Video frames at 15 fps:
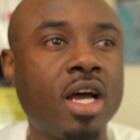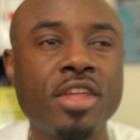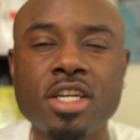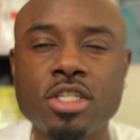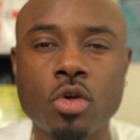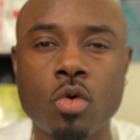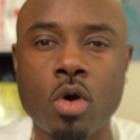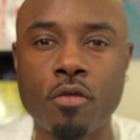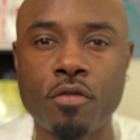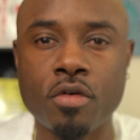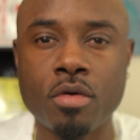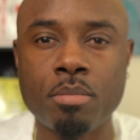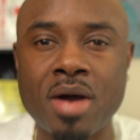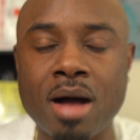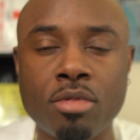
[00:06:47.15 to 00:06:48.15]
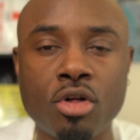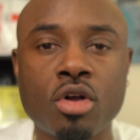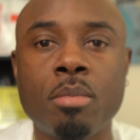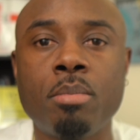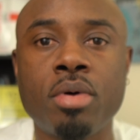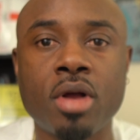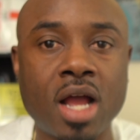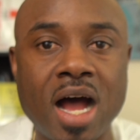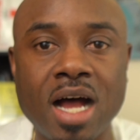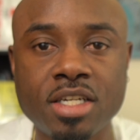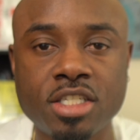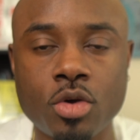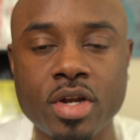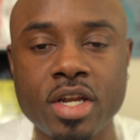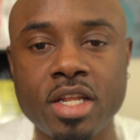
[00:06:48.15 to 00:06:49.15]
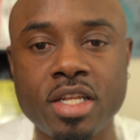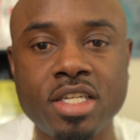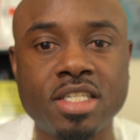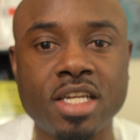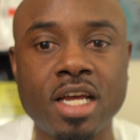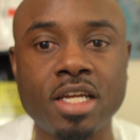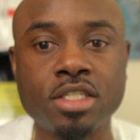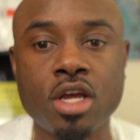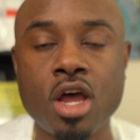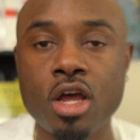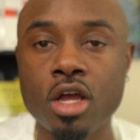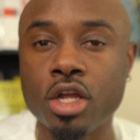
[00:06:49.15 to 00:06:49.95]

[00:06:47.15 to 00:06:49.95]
I think it's a quote from Pablo Picasso, and he says,